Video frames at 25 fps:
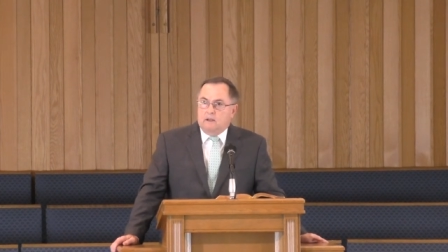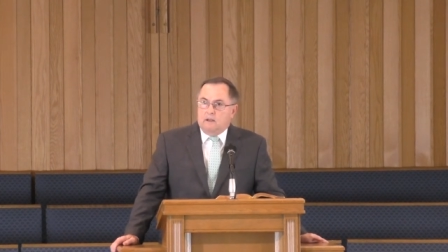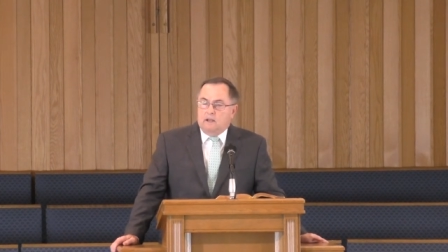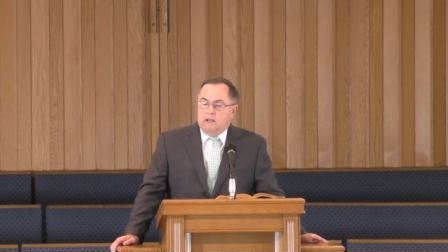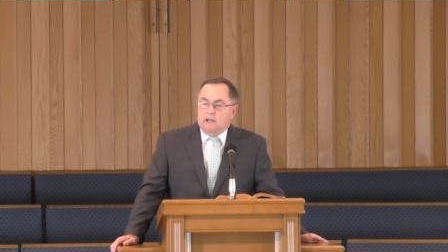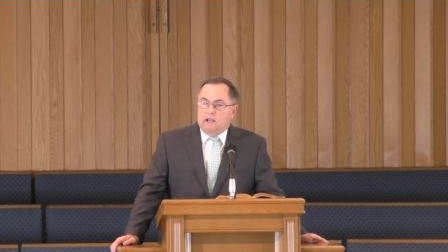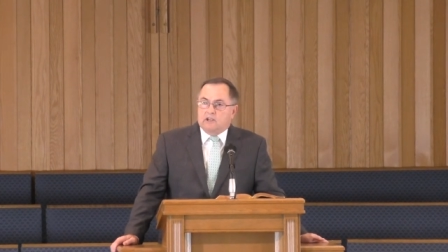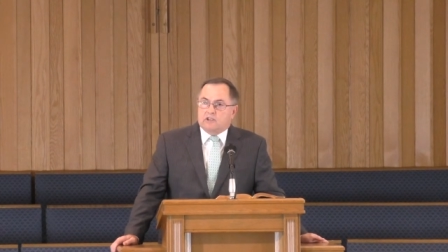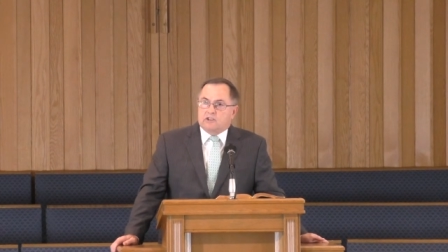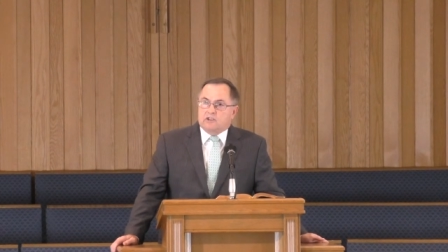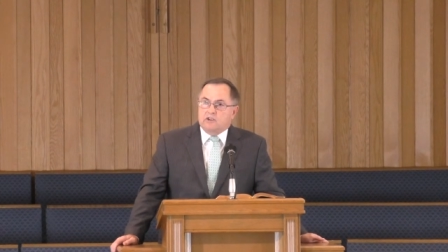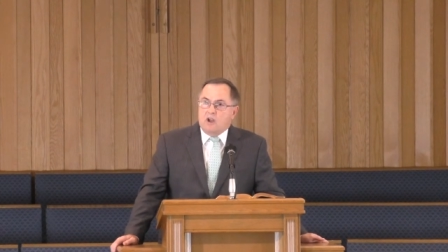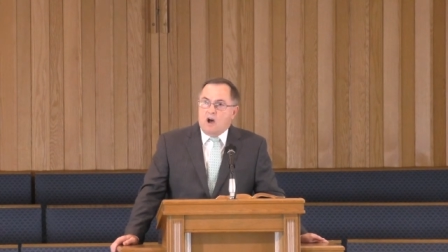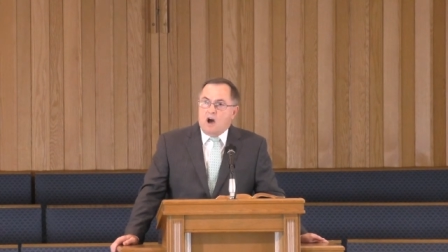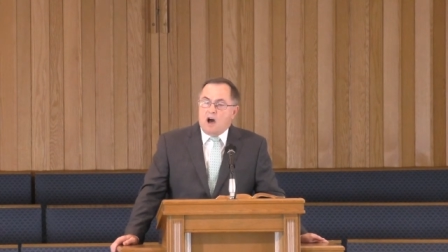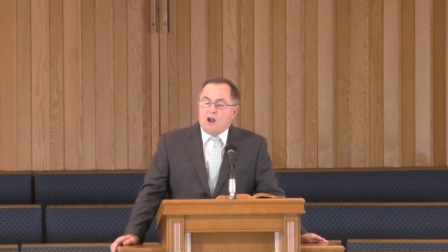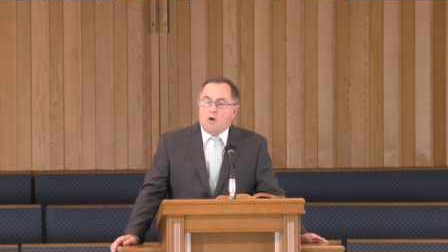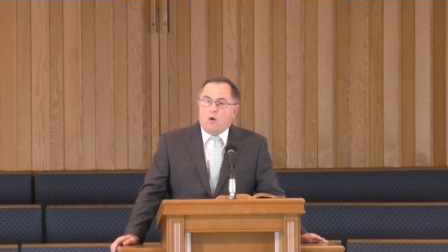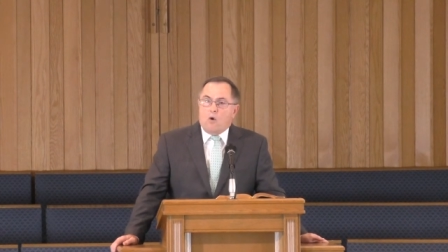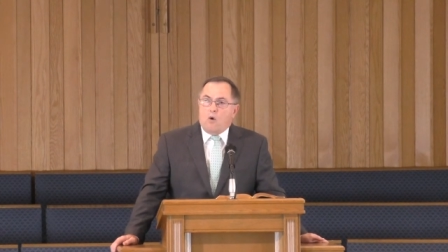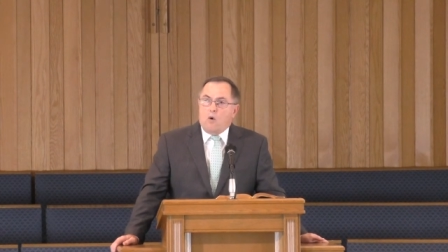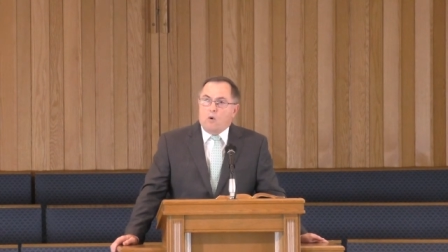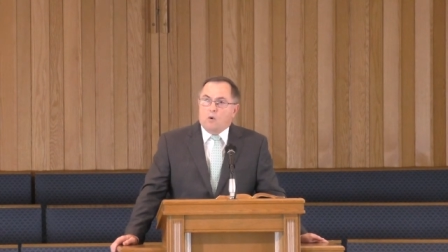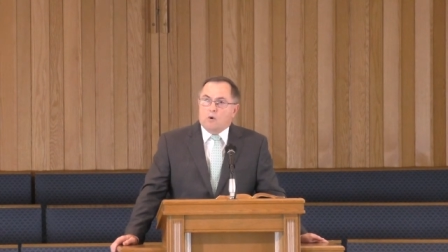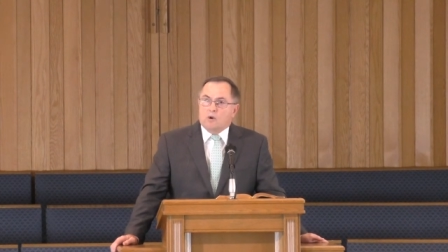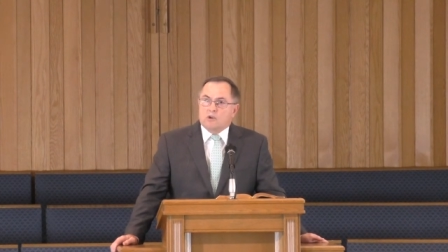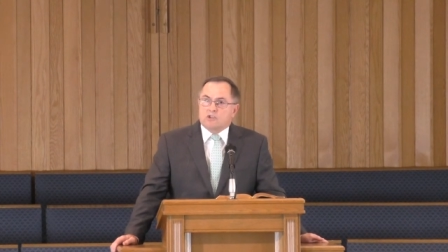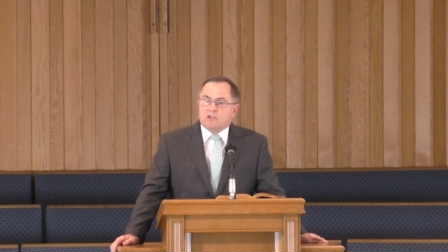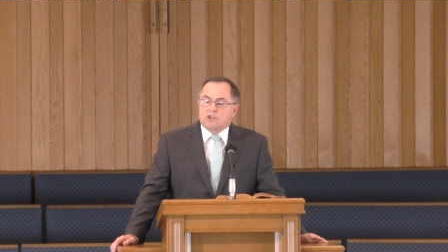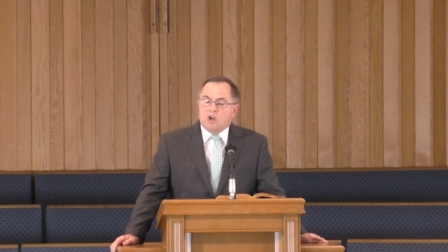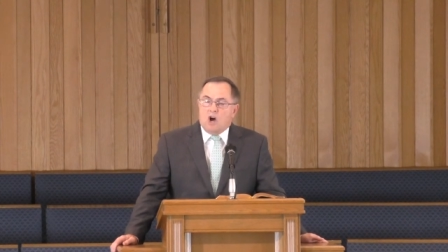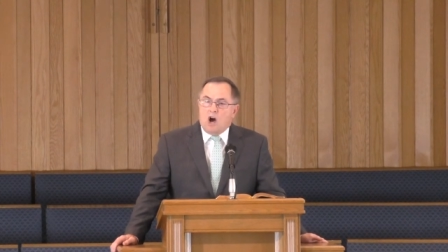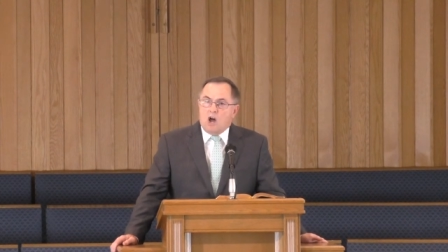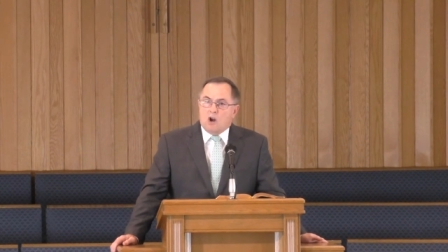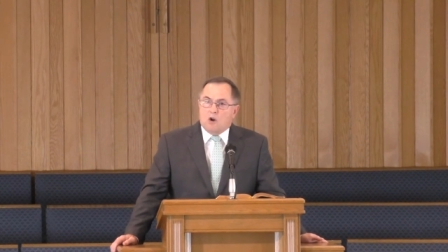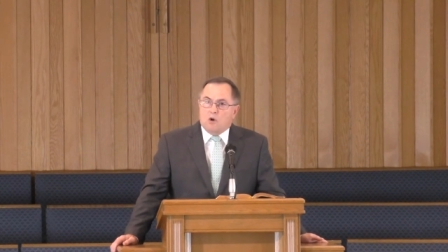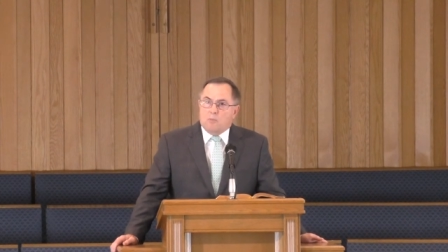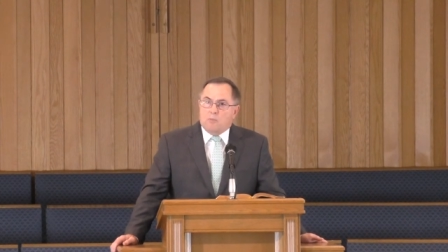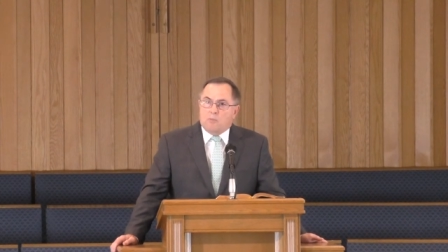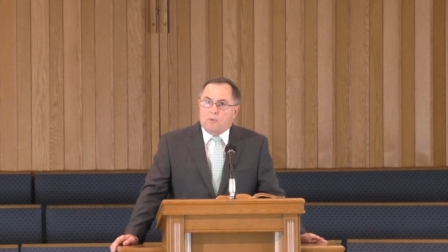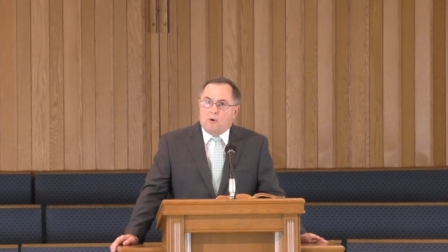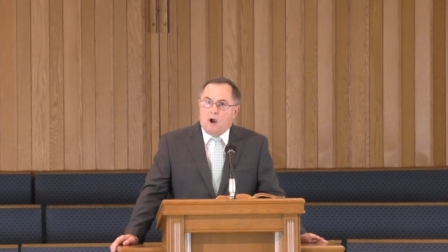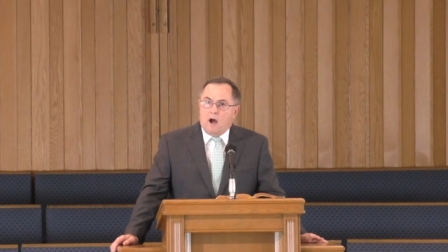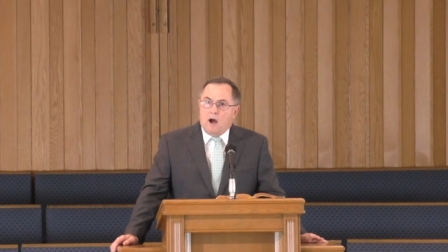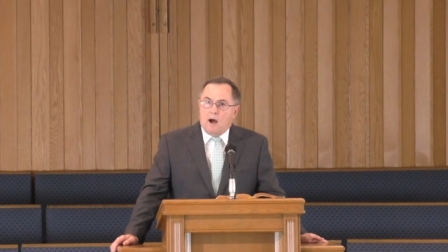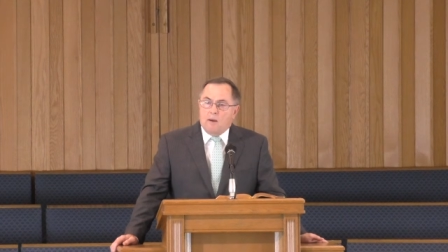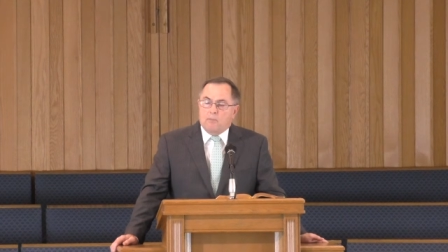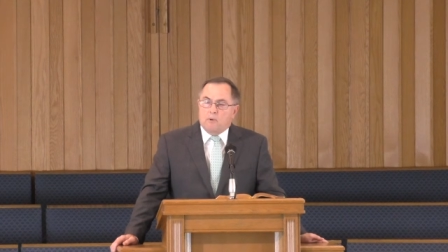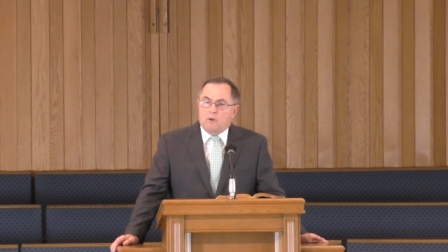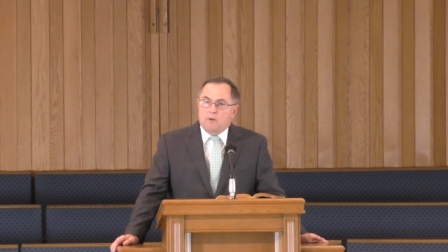It's not a horizontal
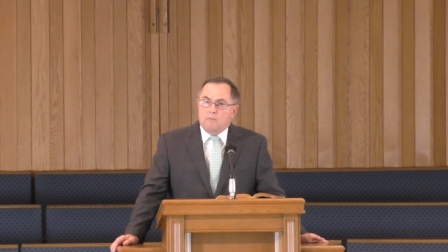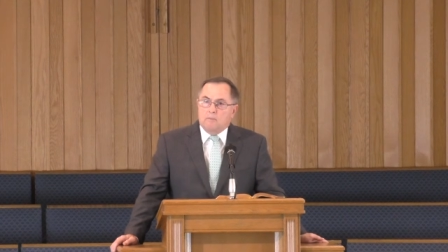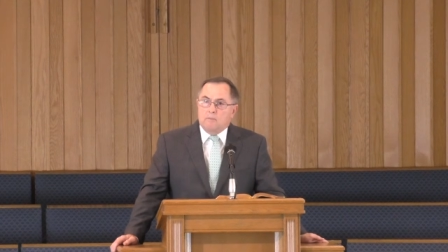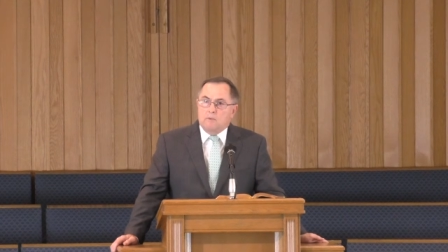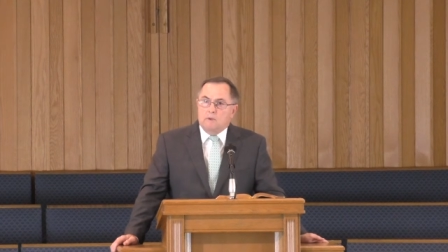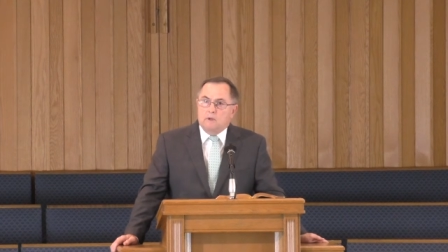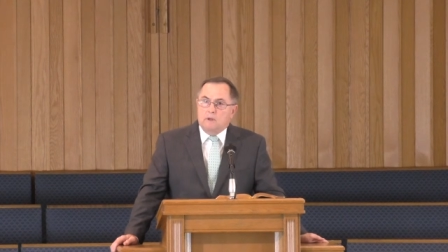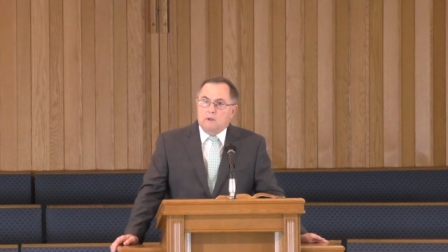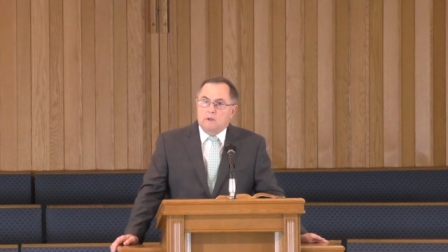problem,